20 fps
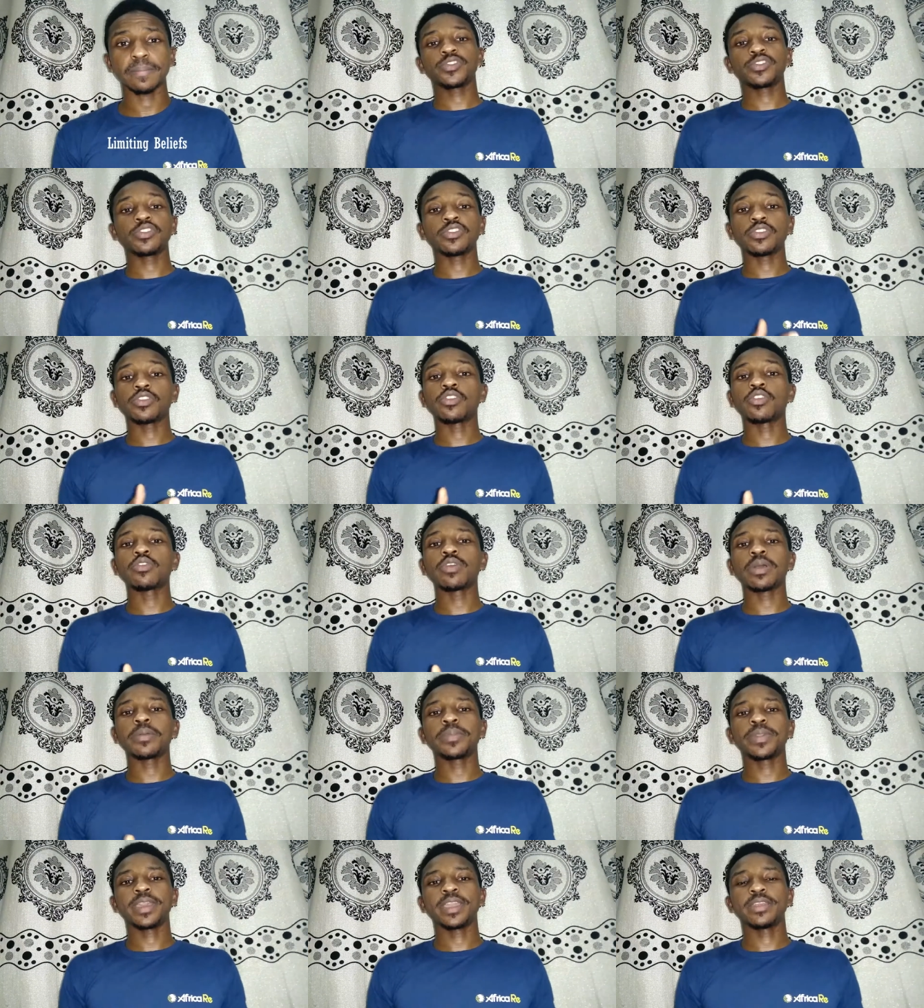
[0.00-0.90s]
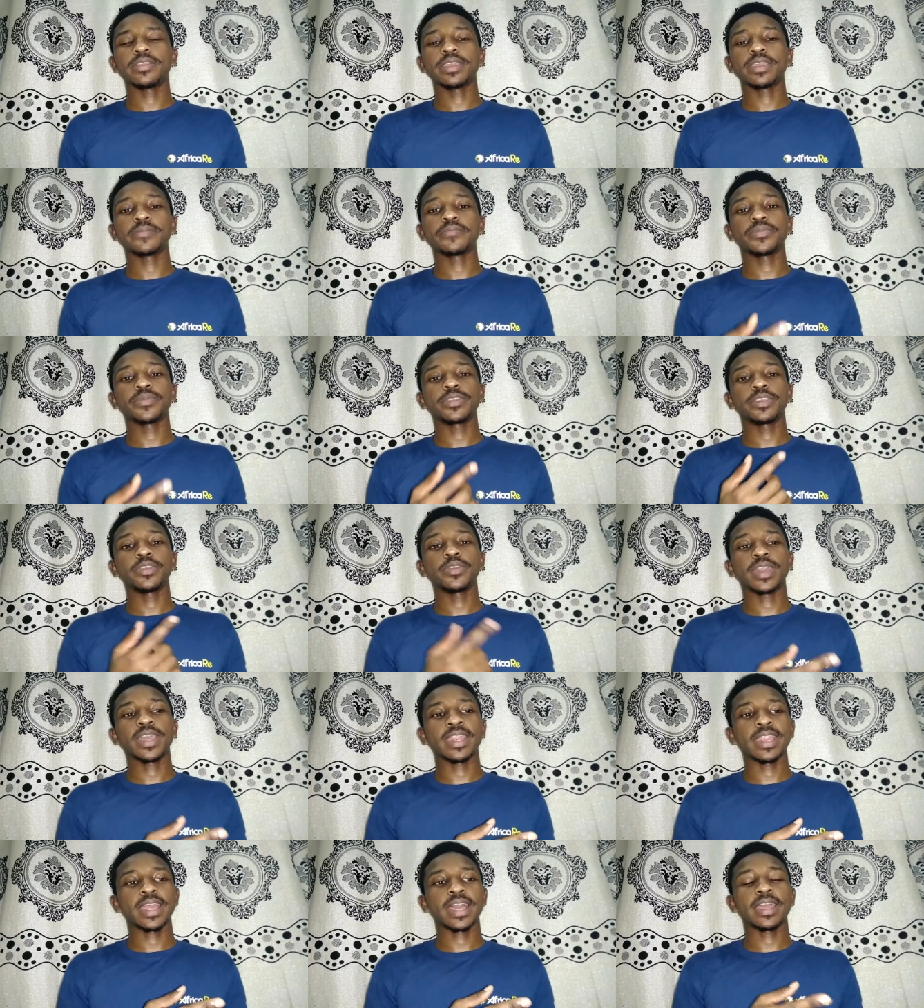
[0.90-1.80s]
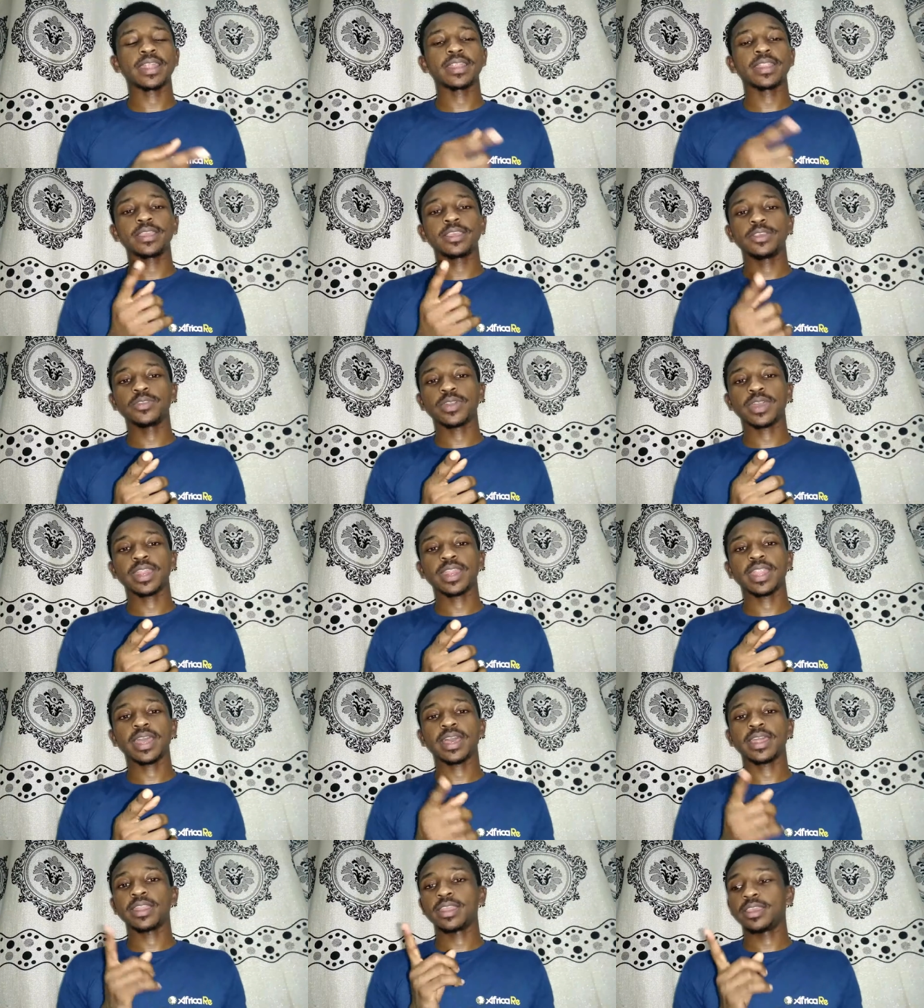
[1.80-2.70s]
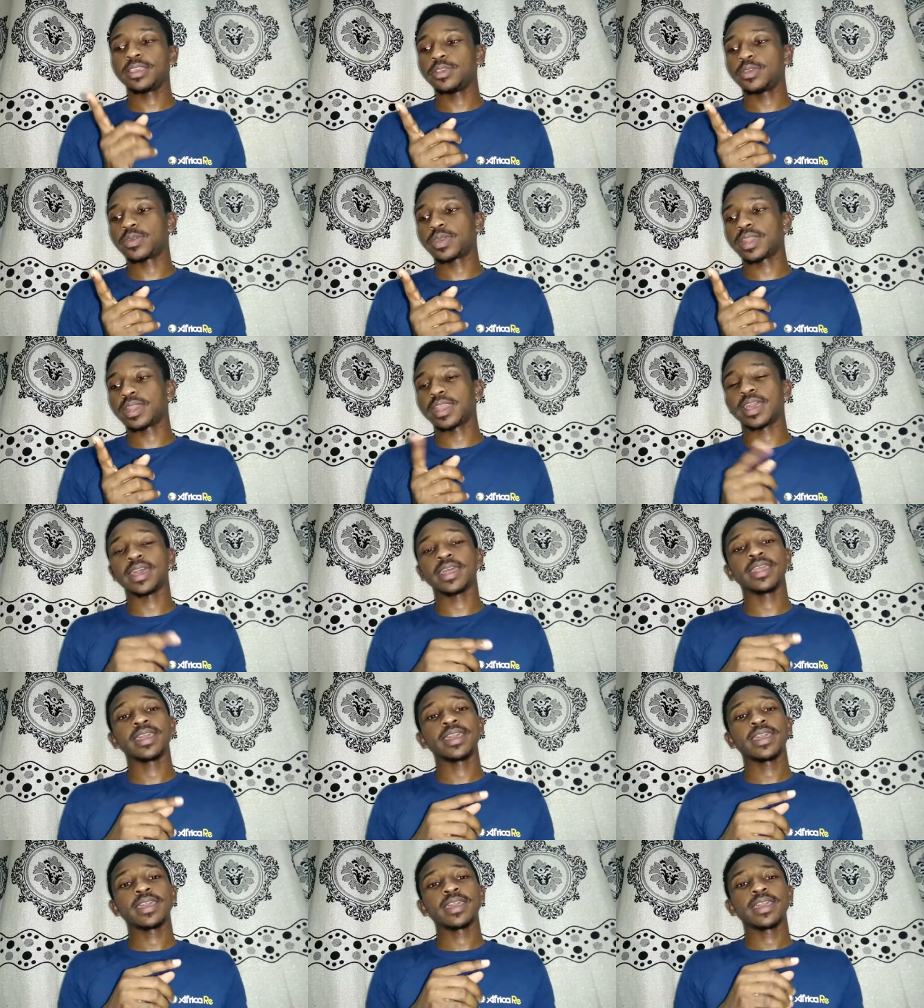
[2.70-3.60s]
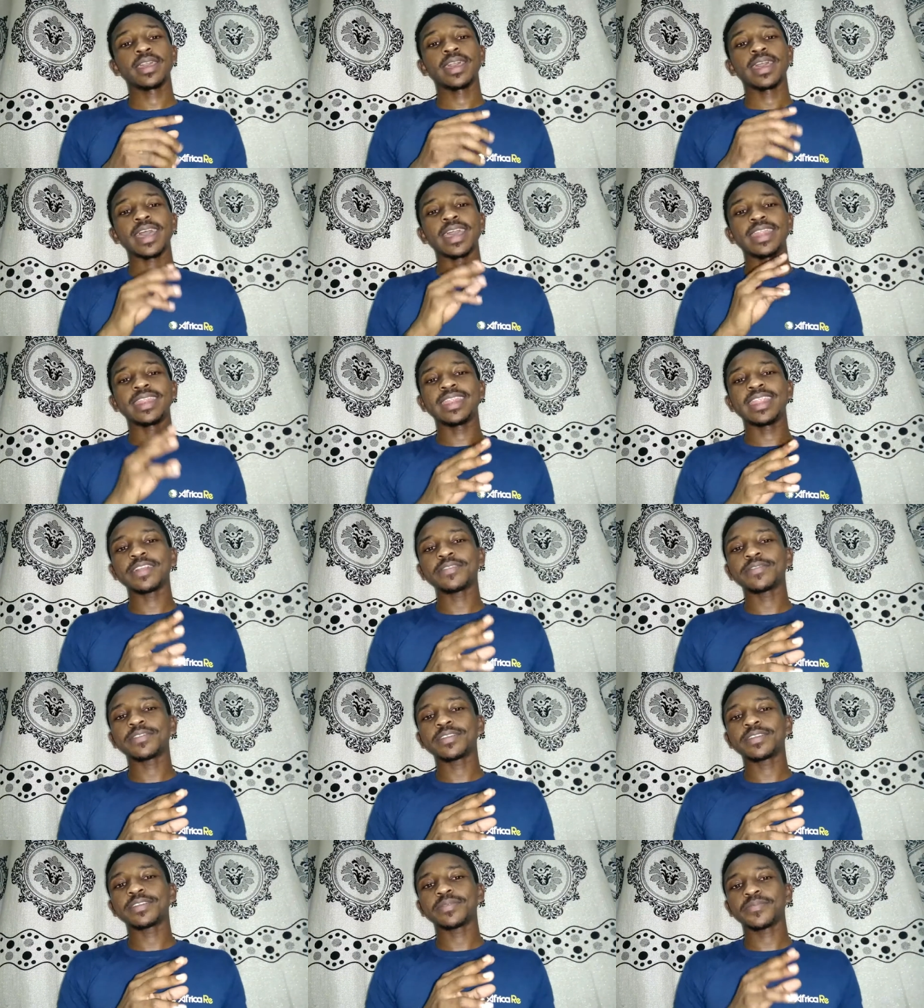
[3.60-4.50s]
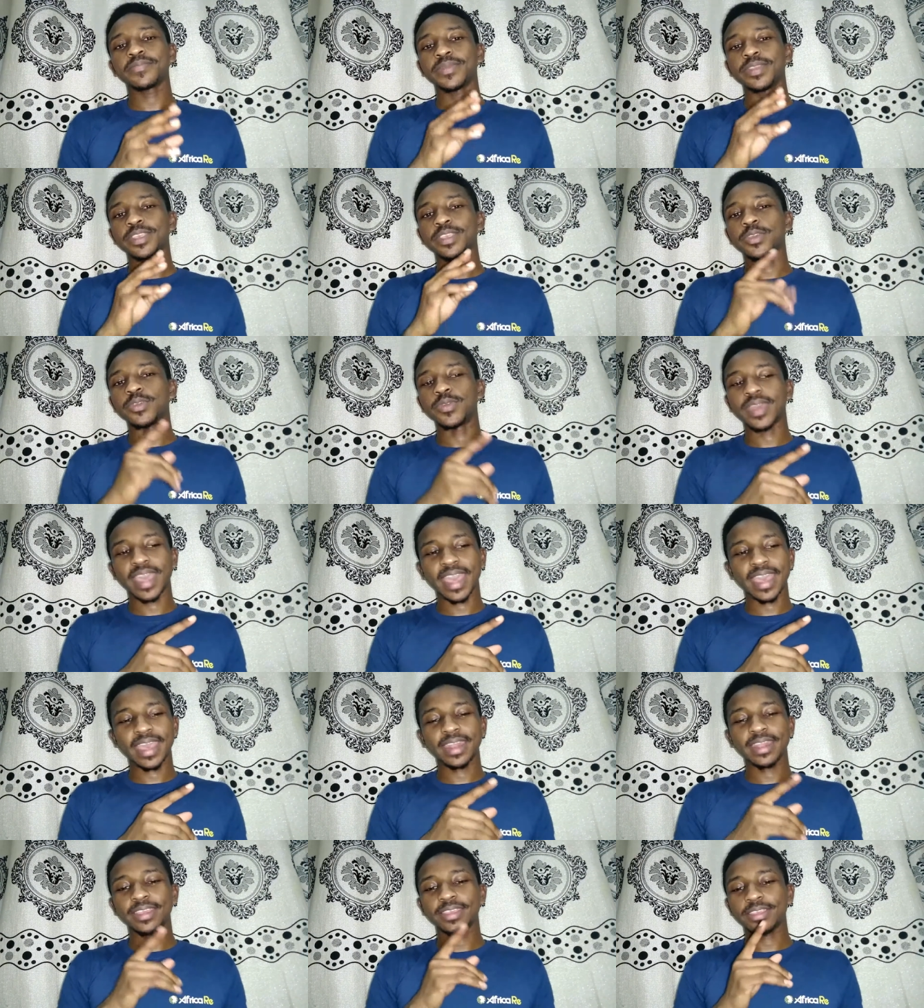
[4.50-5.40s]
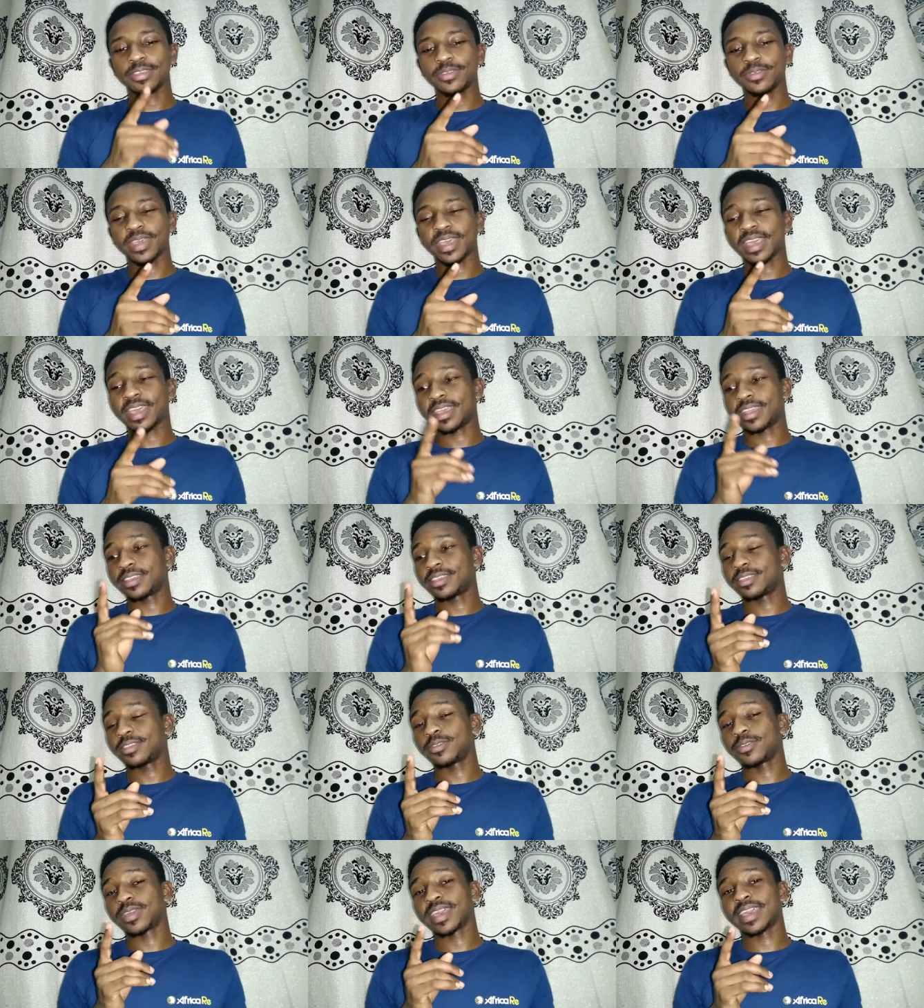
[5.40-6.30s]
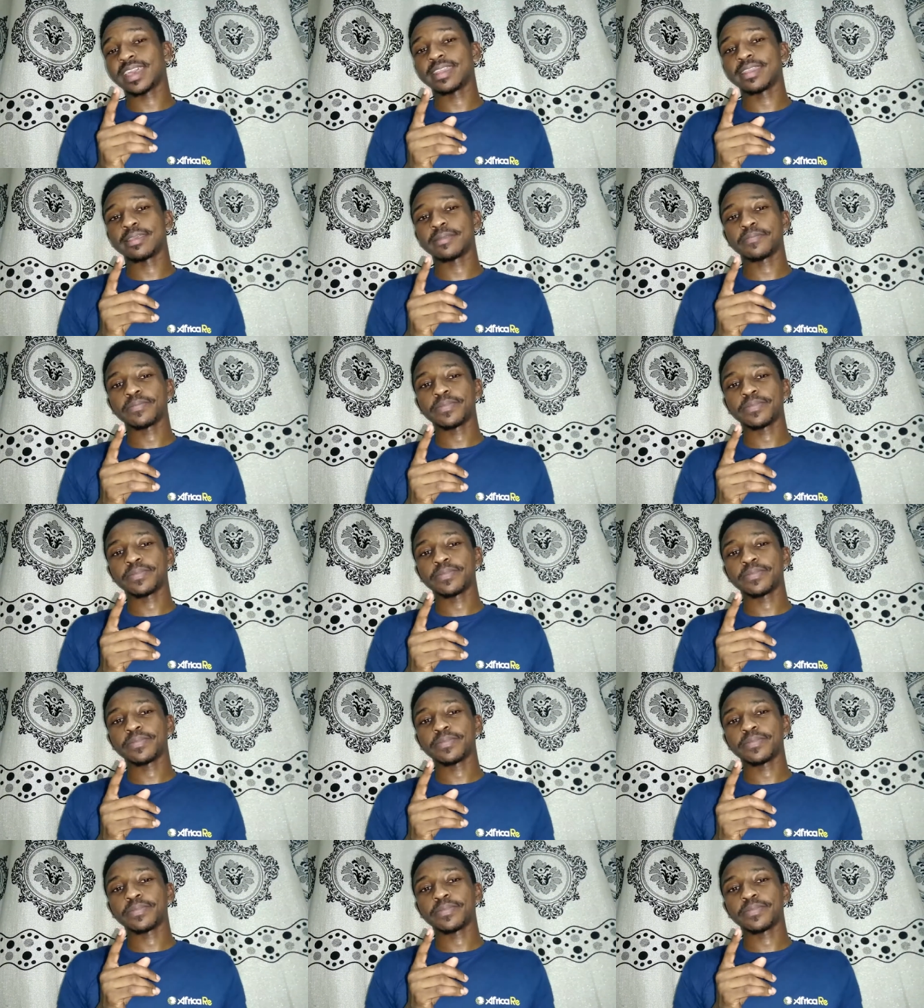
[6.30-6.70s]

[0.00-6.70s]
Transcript: So you grow up hearing, you cannot, you cannot, you cannot, and never you can, you can, you can.